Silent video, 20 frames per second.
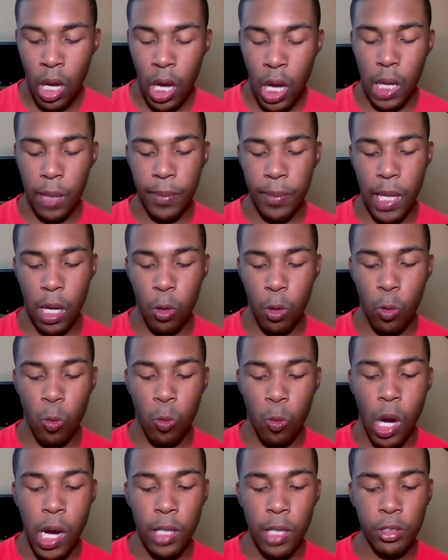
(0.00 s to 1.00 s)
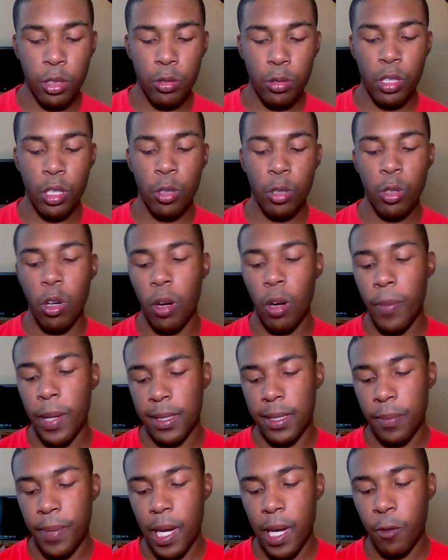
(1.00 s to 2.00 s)
Now also too, going
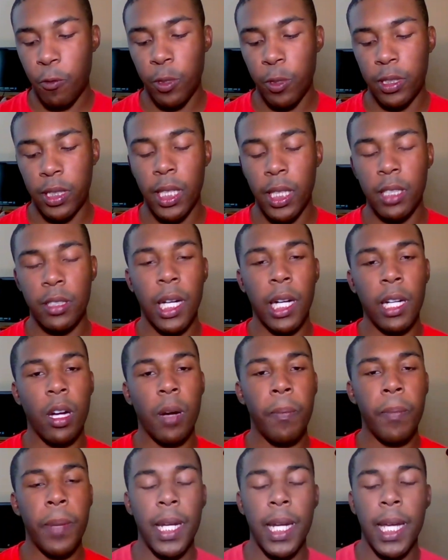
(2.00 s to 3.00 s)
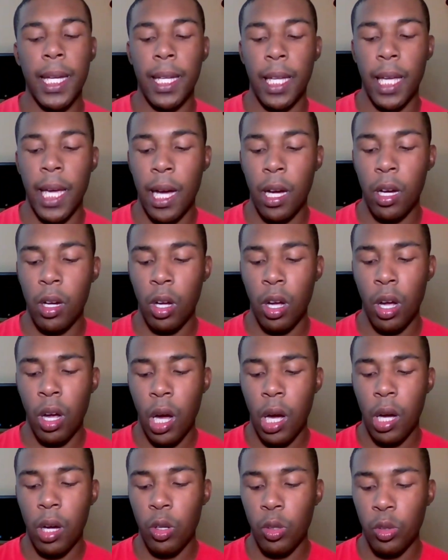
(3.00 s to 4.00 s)
back to Beth, we see the Dr. Midnight
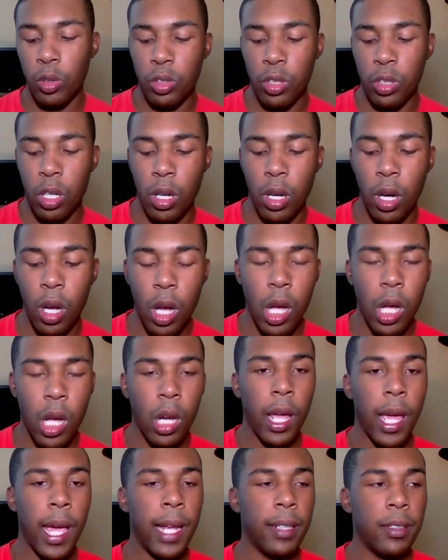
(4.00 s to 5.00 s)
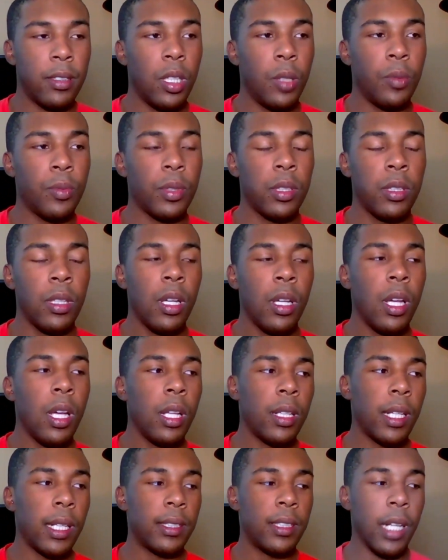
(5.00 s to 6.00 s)
goggles turn on and it seems
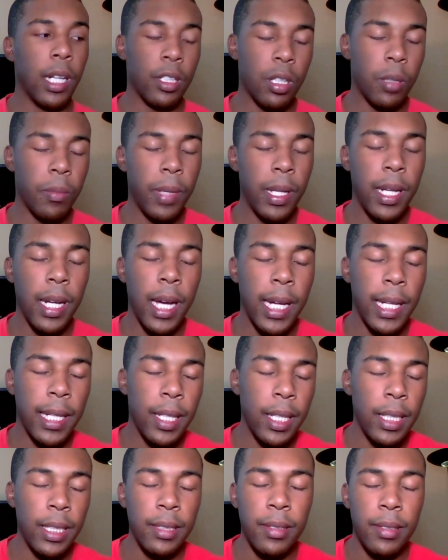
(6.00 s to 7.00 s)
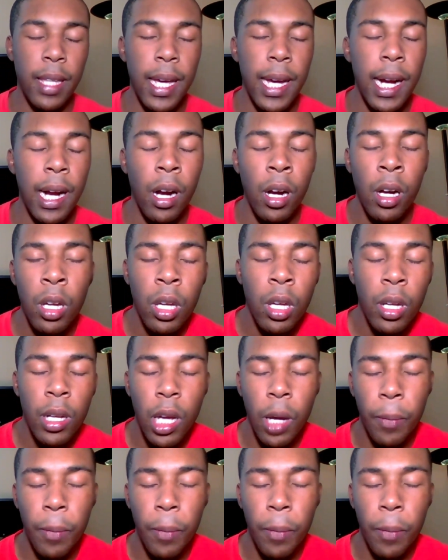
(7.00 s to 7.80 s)
like Dr. Midnight is there.